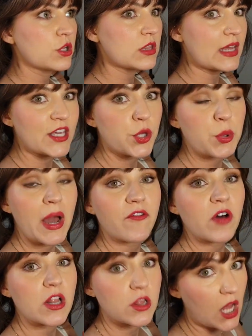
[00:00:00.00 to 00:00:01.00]
like you have a
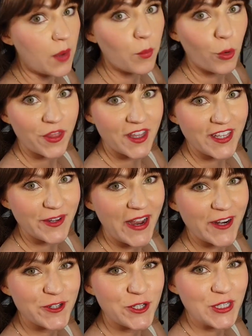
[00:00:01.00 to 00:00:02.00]
lot more than you
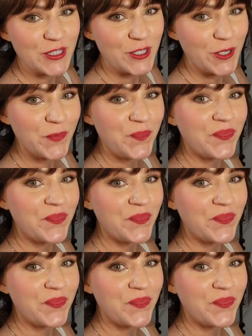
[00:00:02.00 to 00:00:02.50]
actually do.